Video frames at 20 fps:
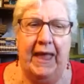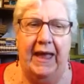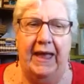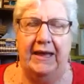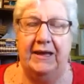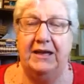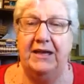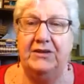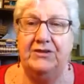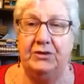
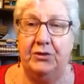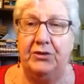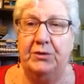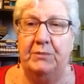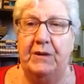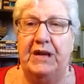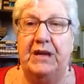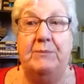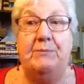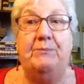And he saw the
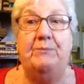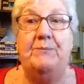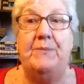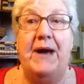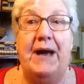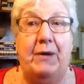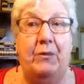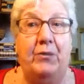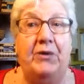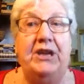money.
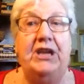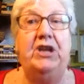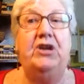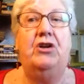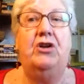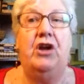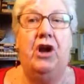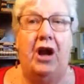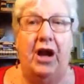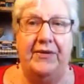But when he
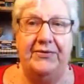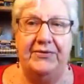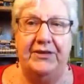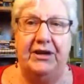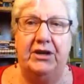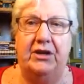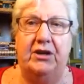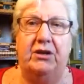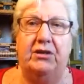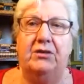got
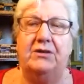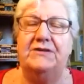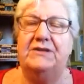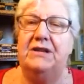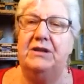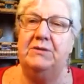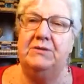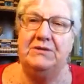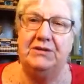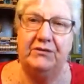there, because
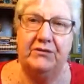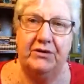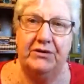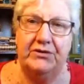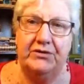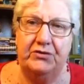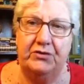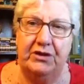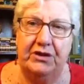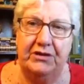he was of
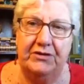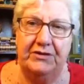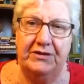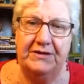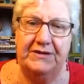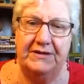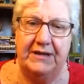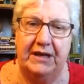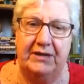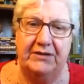Austrian
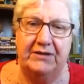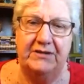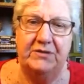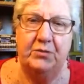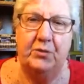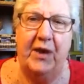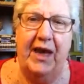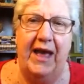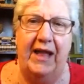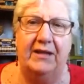descent
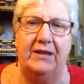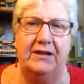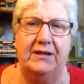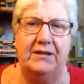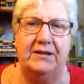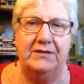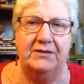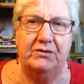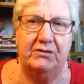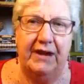as well,
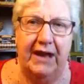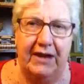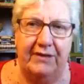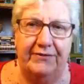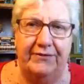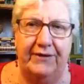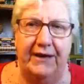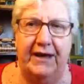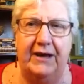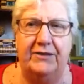and his
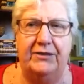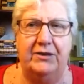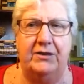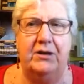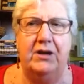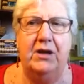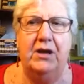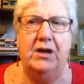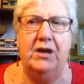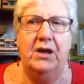
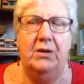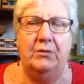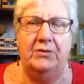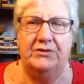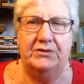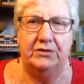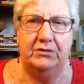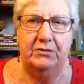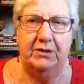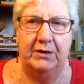grandfather
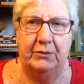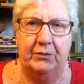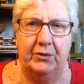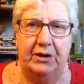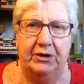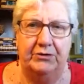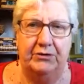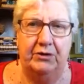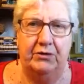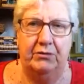was a great,
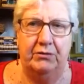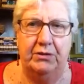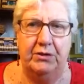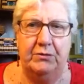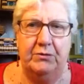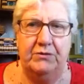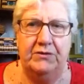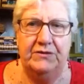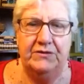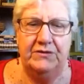
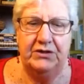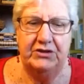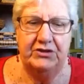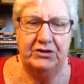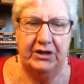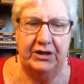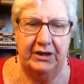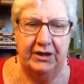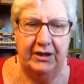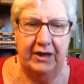well-known
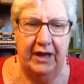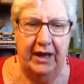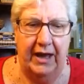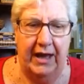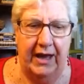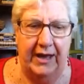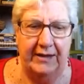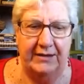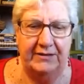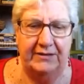musician,
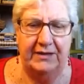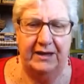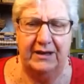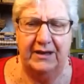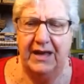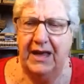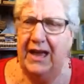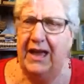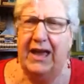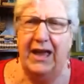
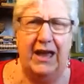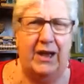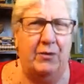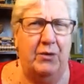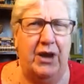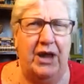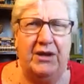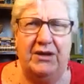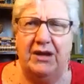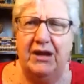and
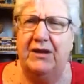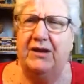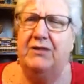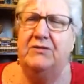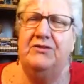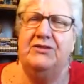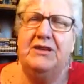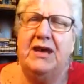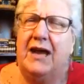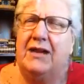
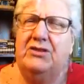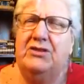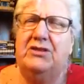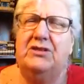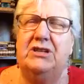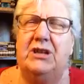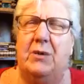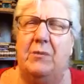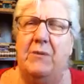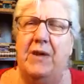it
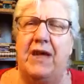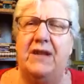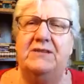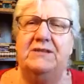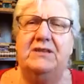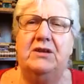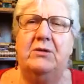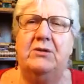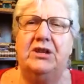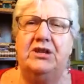touched him.
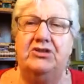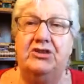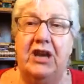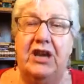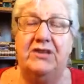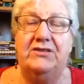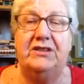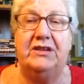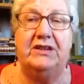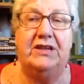And so he
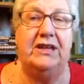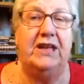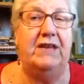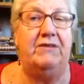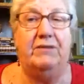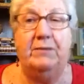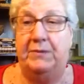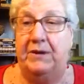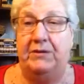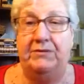changed, and he
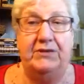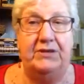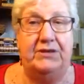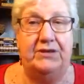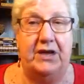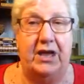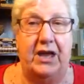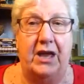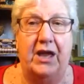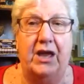gave up
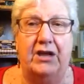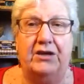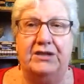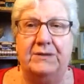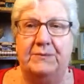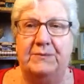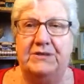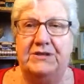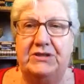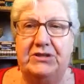everything
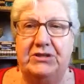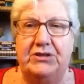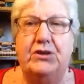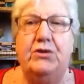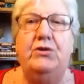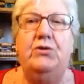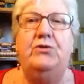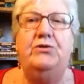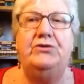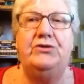
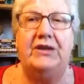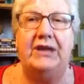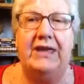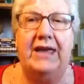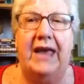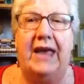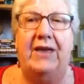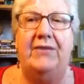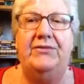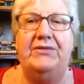to
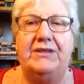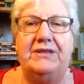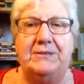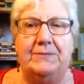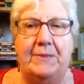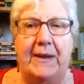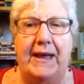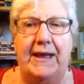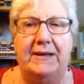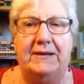get
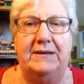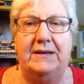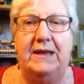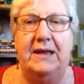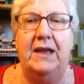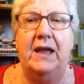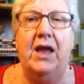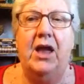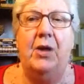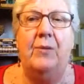this
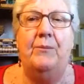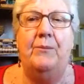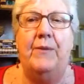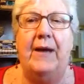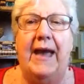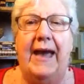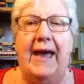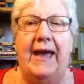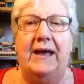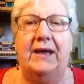painting
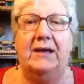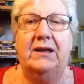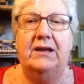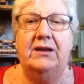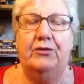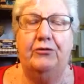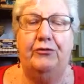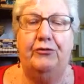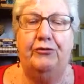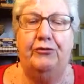back
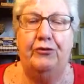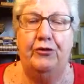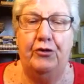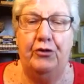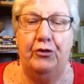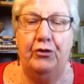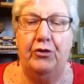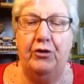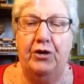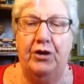
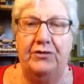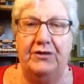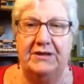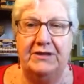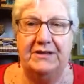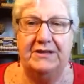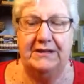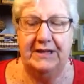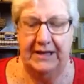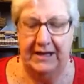for
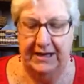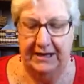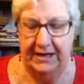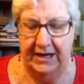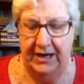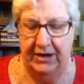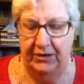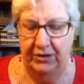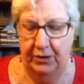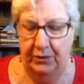this
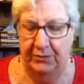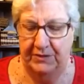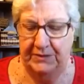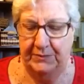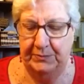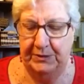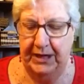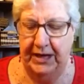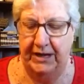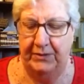lady, who
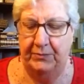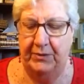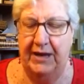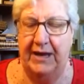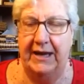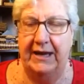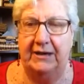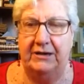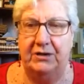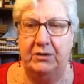was played
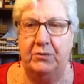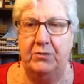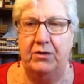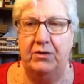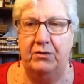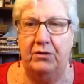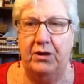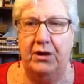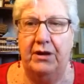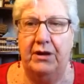by Helen
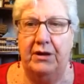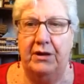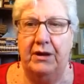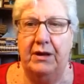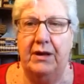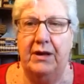Mirran.